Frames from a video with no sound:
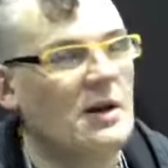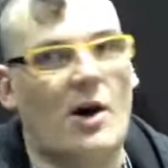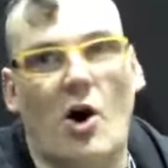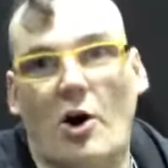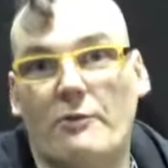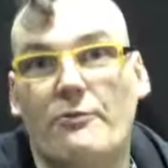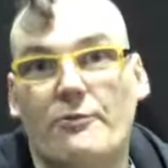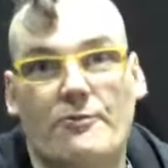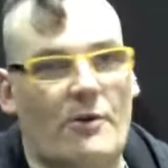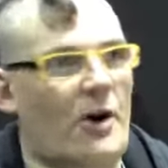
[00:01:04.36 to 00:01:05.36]
on
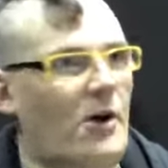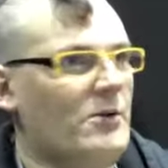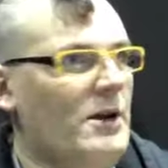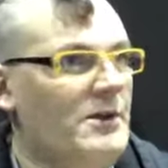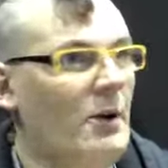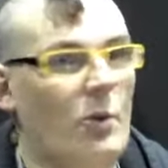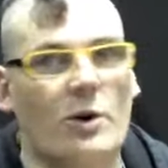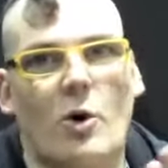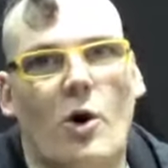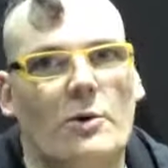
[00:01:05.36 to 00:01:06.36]
that will
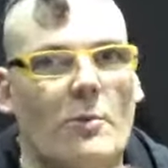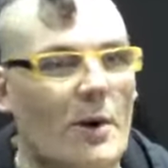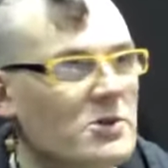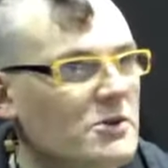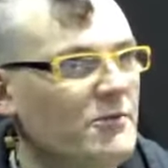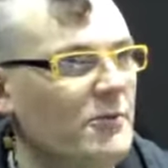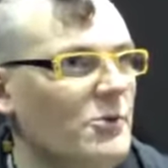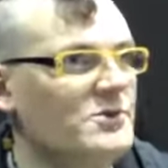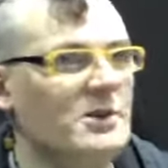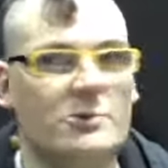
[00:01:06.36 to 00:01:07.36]
go on a bunch of
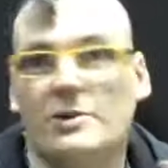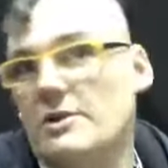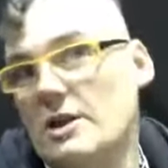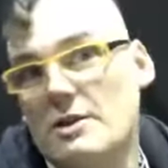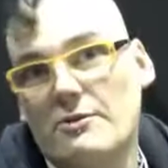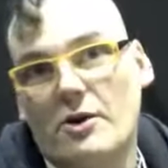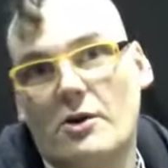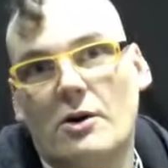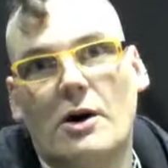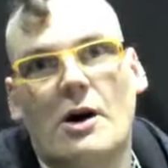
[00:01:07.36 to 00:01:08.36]
phones, including the
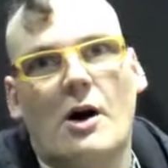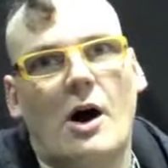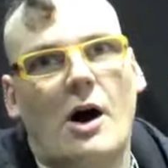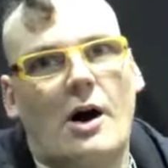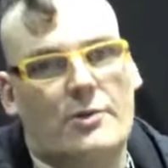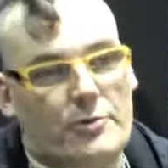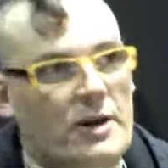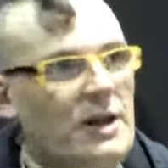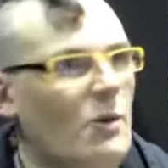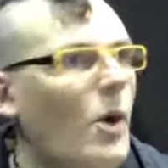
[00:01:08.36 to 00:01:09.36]
Evo
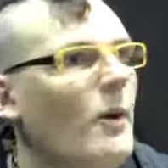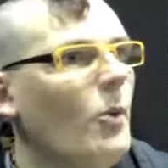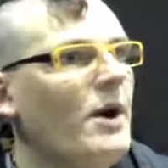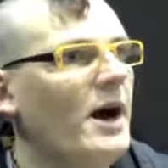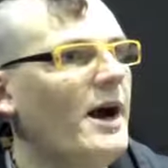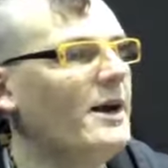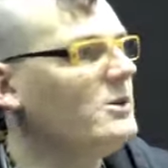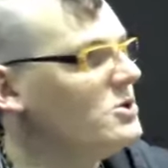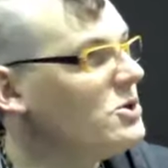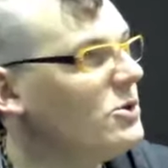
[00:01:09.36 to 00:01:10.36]
3D, what would I
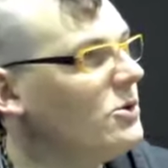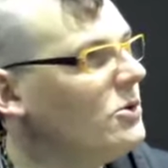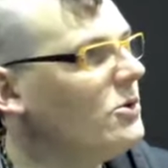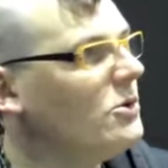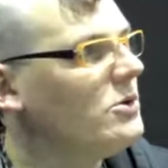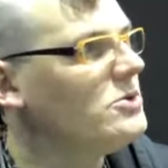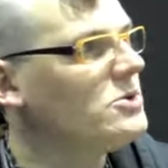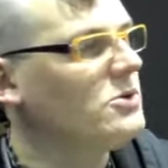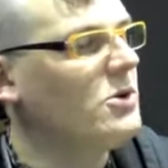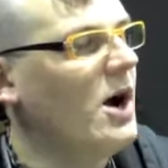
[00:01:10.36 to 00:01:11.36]
do
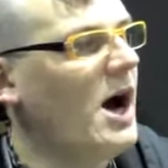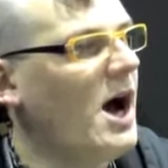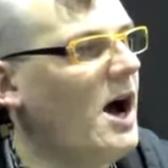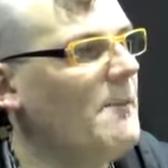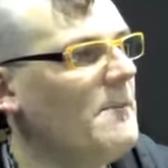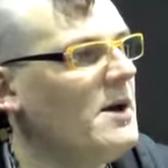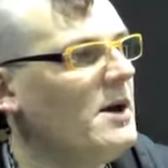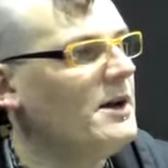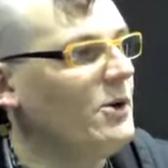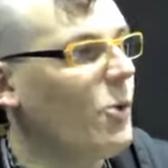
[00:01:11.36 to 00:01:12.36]
to,
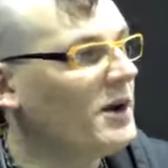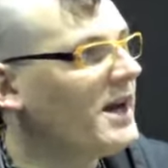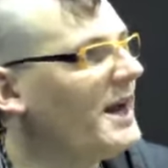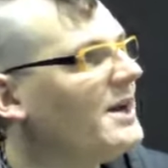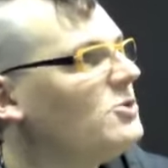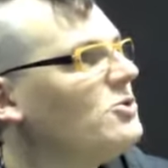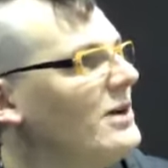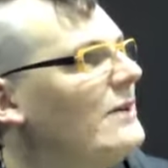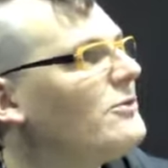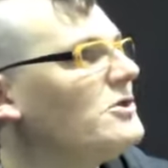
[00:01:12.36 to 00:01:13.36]
what can I do to
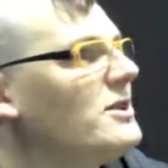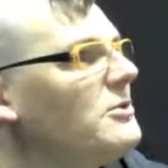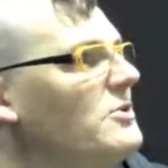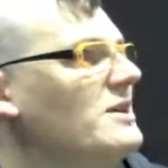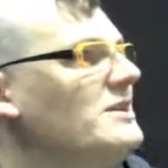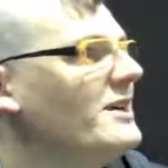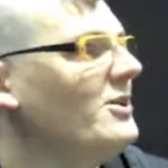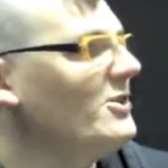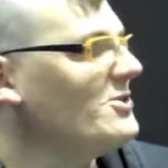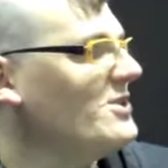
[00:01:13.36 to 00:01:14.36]
leverage that 3D
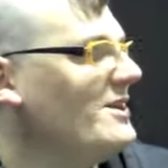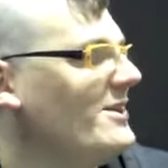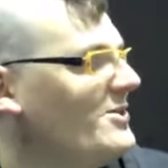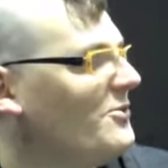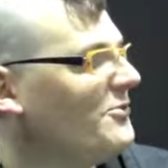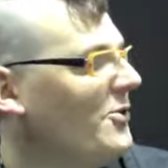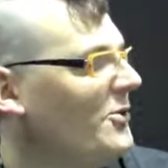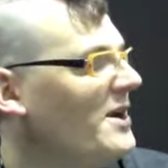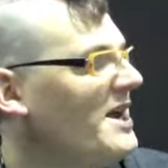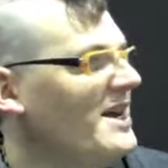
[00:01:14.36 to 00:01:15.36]
technology on the phone?
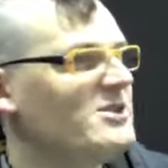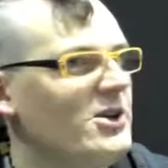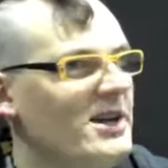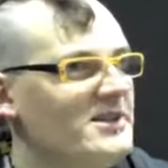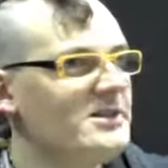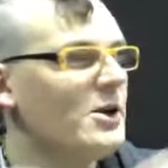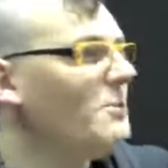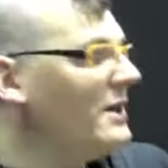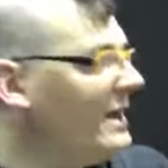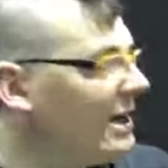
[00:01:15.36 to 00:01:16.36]
Is this a
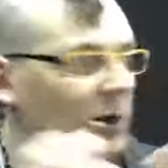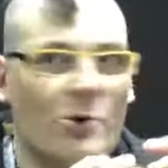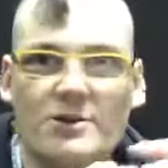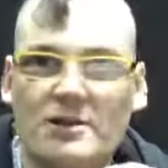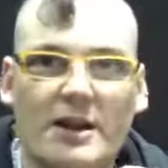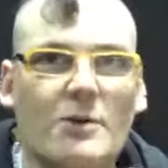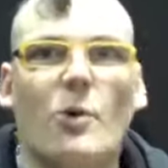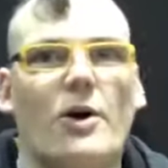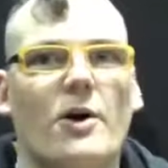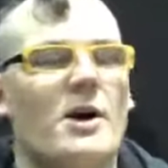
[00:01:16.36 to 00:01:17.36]
completely closed thing
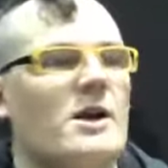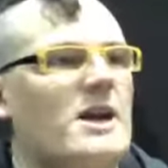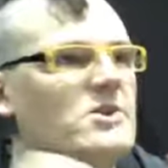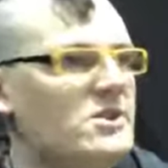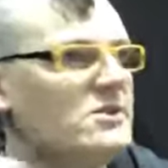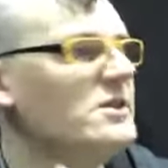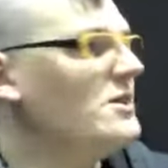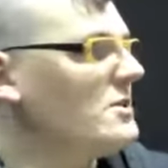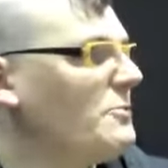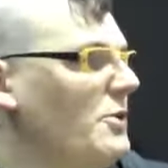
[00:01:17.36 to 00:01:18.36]
where HTC
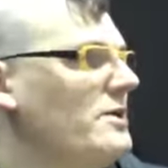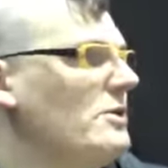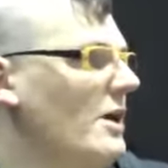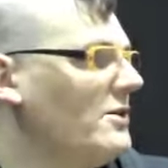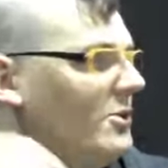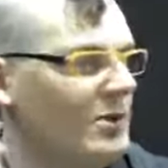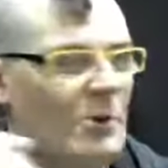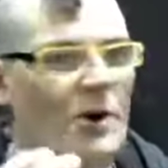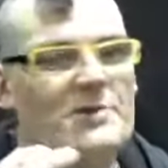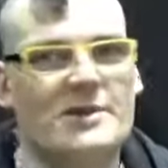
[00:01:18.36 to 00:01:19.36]
and Sprint are the only
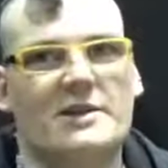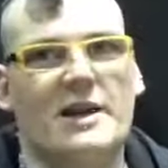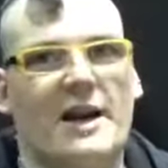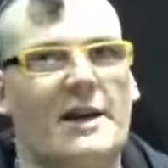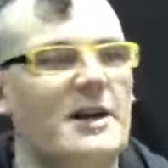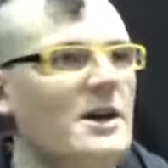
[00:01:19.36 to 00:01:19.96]
ones that can,